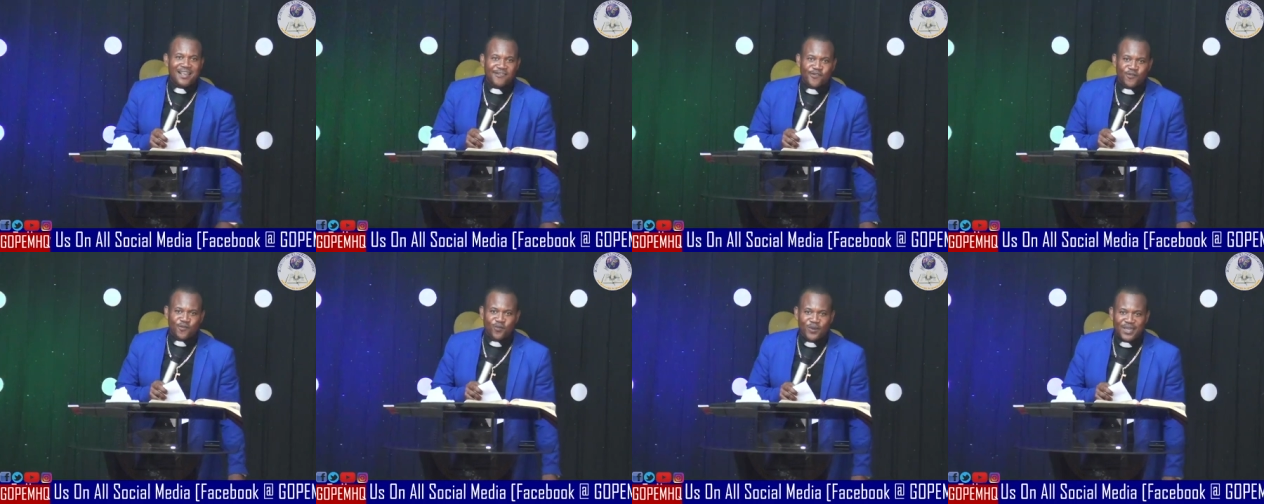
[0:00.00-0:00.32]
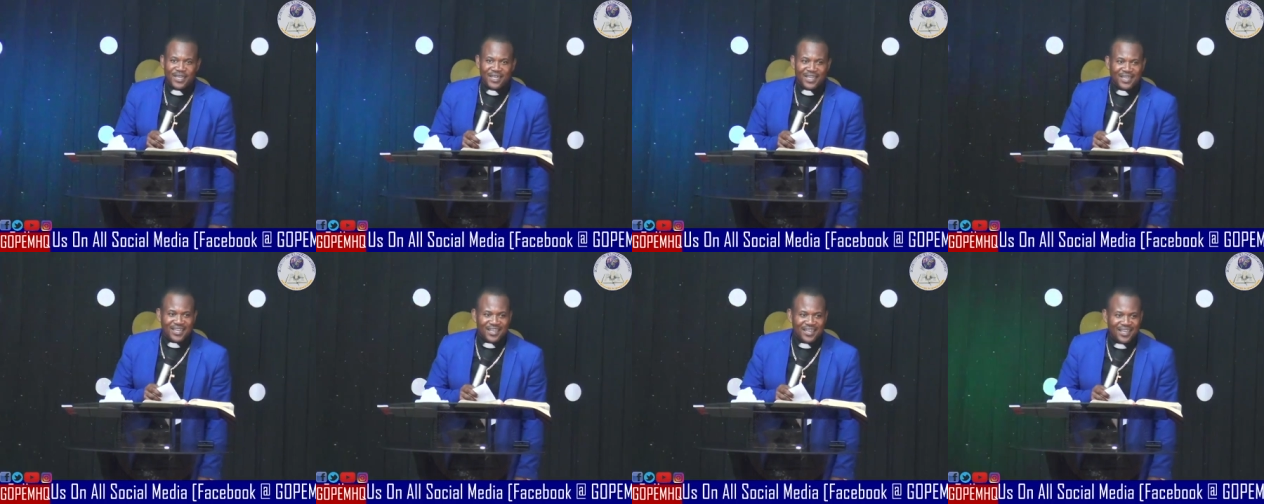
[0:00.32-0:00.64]
week.
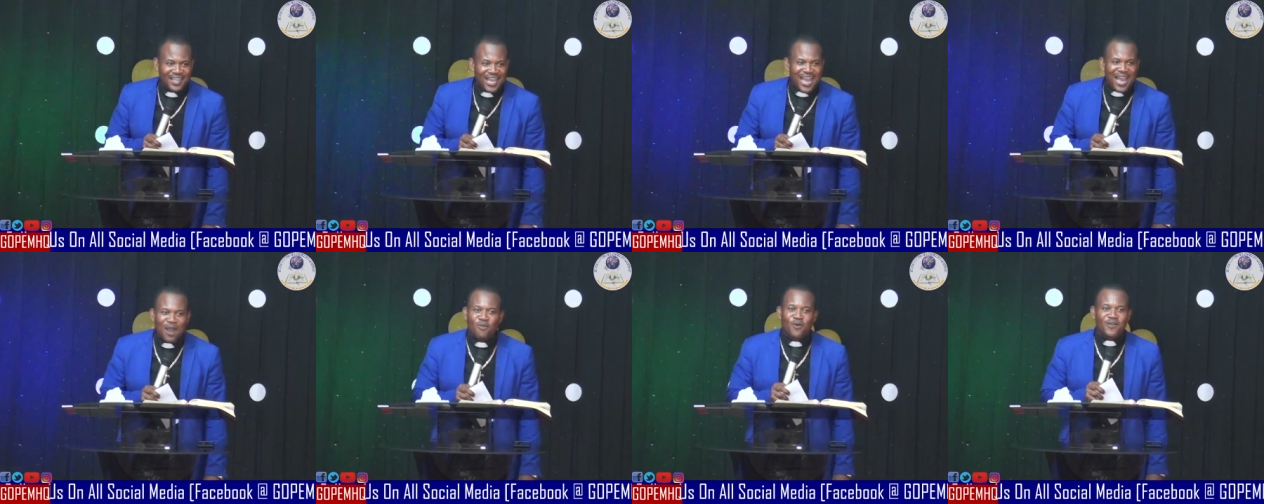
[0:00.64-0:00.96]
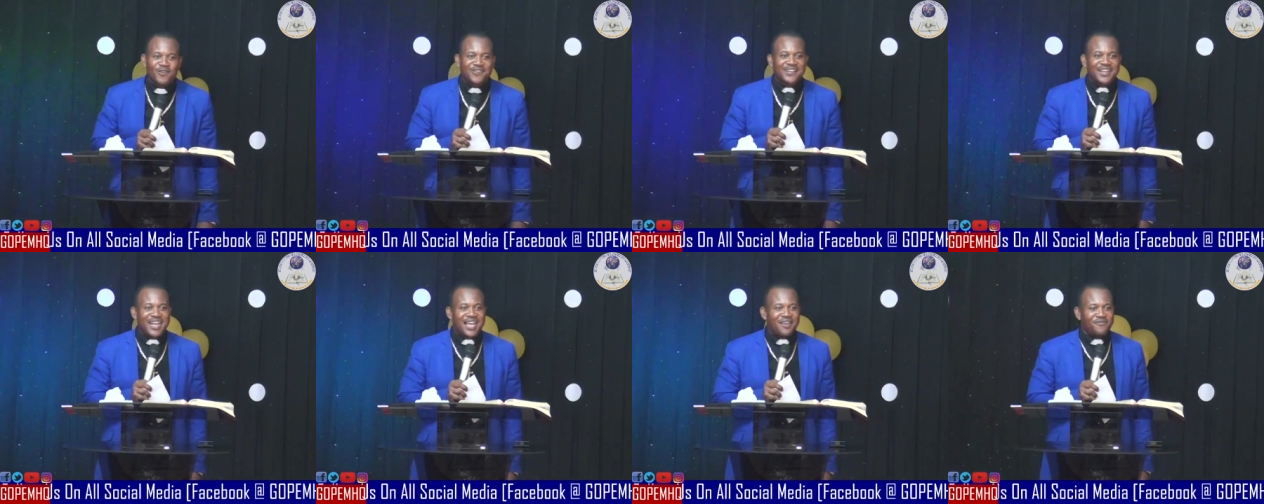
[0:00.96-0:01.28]
I was
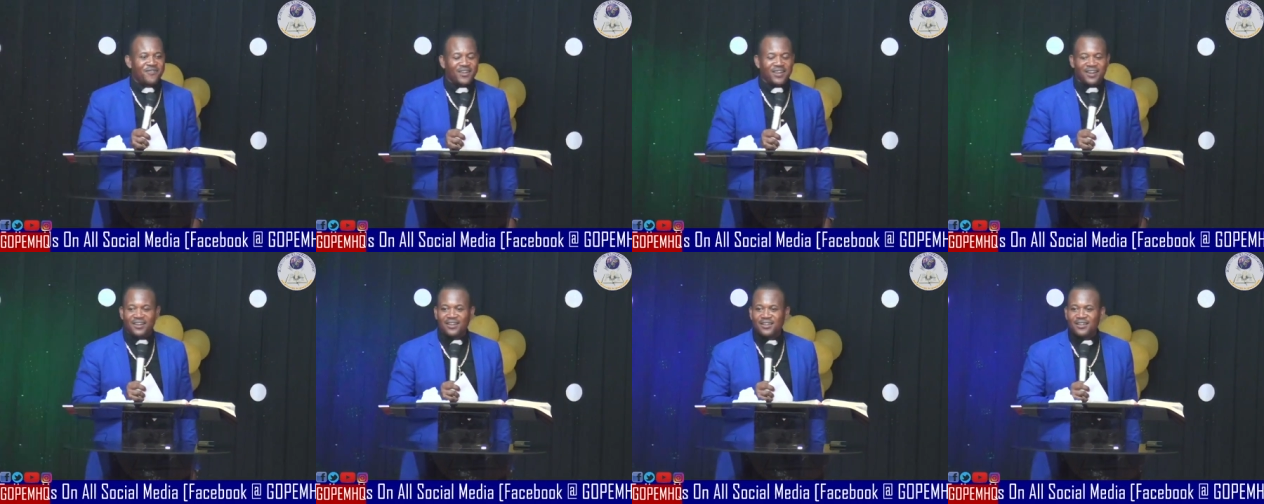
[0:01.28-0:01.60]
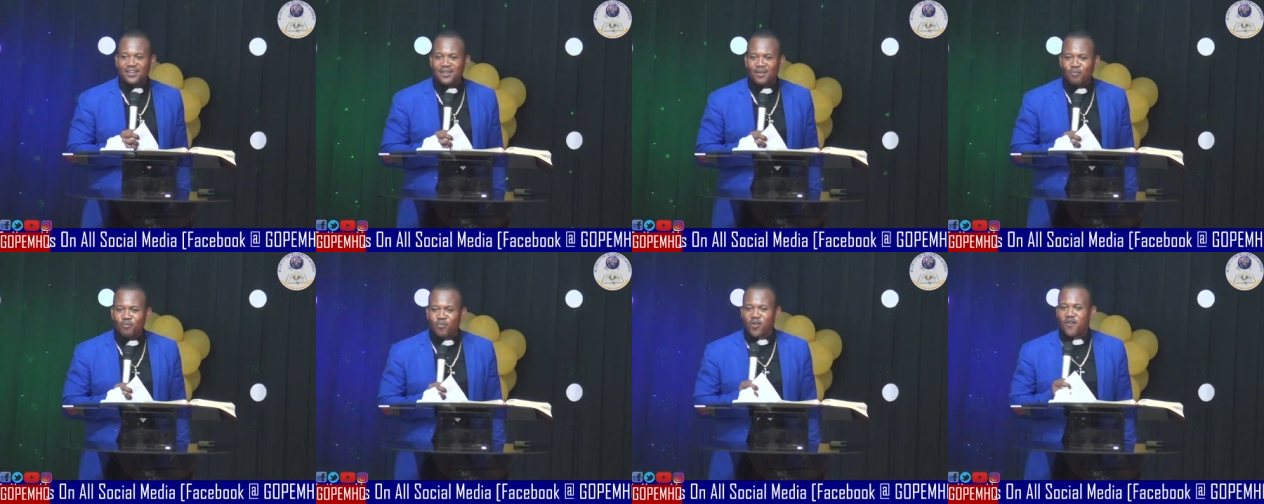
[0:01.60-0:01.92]
laughing.
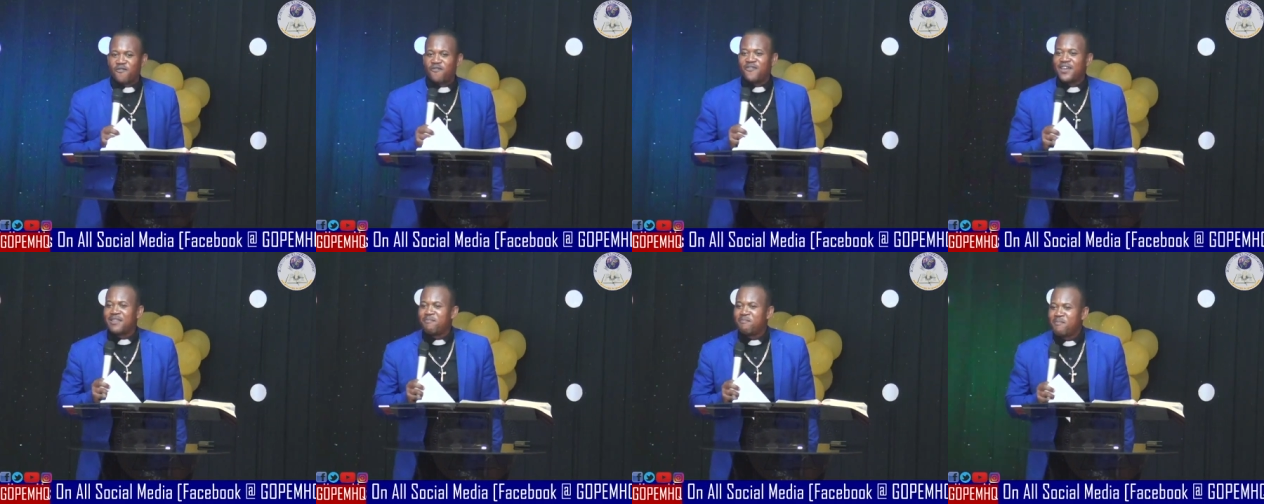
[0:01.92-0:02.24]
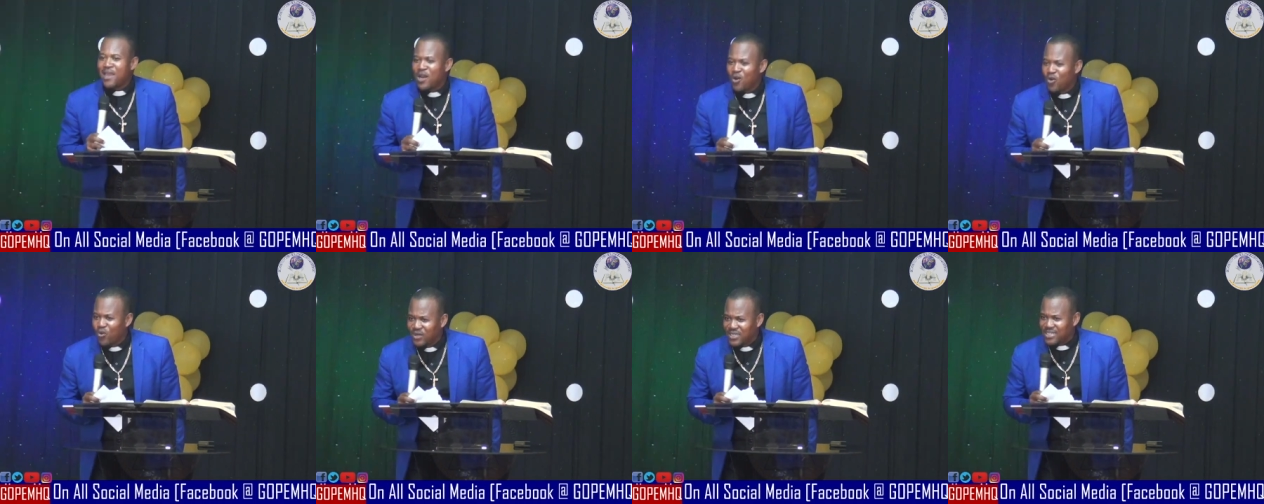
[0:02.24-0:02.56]
Prophet
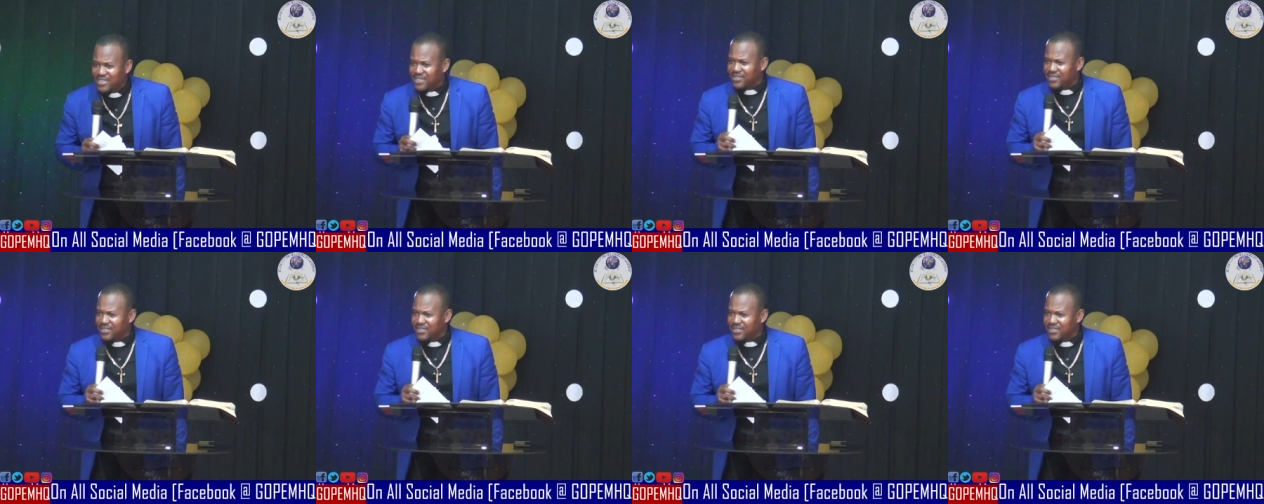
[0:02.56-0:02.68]
Melody.